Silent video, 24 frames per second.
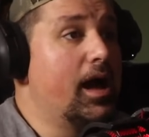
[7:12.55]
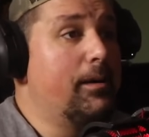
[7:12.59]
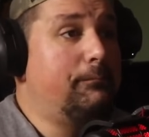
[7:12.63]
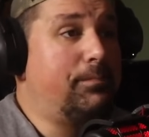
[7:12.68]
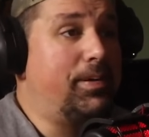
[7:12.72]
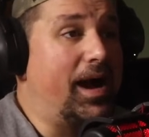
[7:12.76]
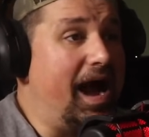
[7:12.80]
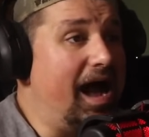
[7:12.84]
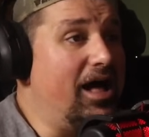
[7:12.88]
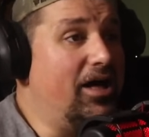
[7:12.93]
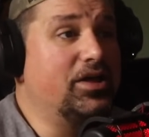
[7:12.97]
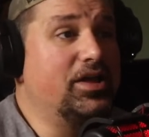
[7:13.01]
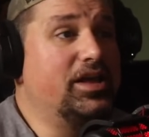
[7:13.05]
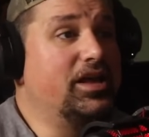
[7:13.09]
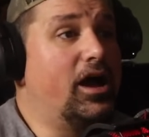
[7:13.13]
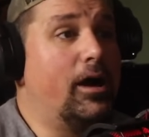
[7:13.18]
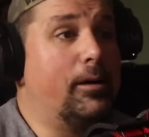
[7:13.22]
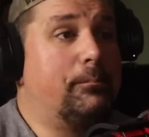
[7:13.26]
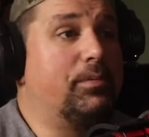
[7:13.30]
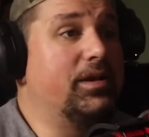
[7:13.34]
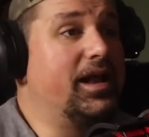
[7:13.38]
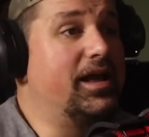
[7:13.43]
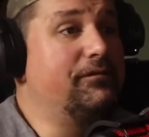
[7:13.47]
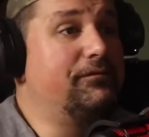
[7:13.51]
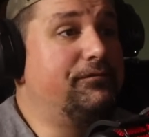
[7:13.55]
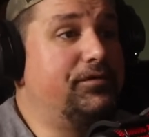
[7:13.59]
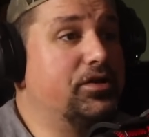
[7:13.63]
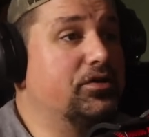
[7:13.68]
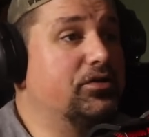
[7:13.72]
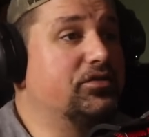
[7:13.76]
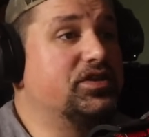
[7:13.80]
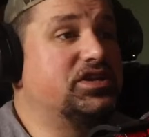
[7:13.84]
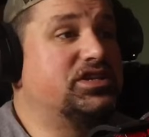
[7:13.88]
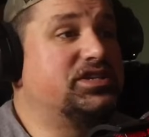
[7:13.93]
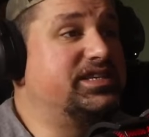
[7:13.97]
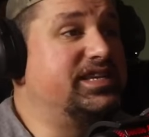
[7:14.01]
and I feel
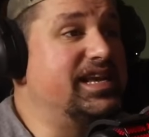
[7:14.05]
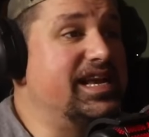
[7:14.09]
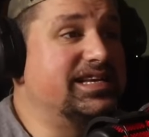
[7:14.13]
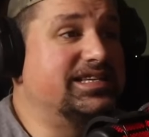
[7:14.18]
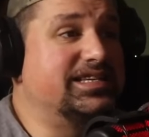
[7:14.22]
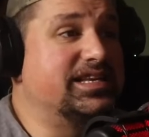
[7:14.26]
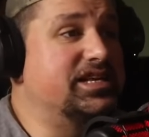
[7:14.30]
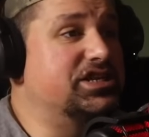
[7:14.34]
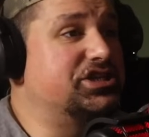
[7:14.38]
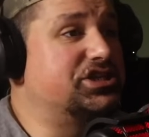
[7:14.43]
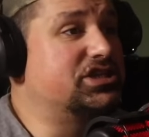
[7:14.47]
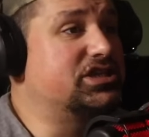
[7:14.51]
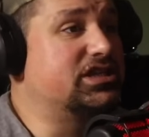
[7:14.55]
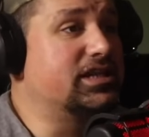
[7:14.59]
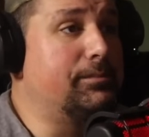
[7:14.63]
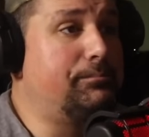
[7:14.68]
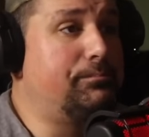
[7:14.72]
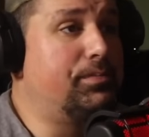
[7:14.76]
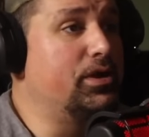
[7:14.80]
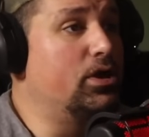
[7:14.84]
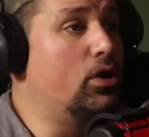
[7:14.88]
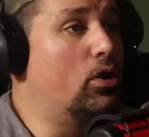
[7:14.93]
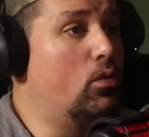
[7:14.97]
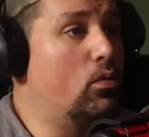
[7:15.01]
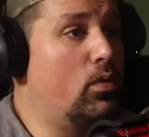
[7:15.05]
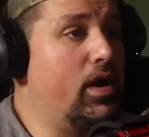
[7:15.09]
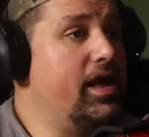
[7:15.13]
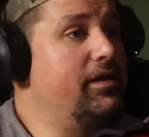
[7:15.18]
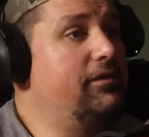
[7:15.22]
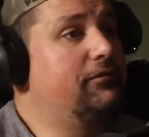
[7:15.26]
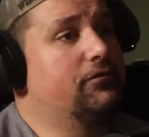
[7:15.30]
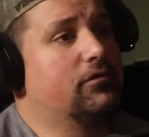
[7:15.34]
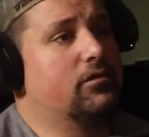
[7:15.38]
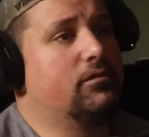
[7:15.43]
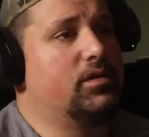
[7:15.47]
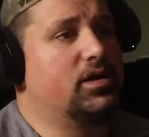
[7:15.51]
the season is slipping away
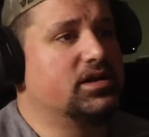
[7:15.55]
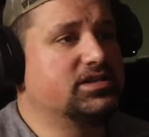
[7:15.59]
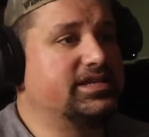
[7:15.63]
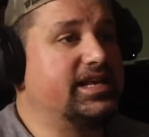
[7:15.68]
from us,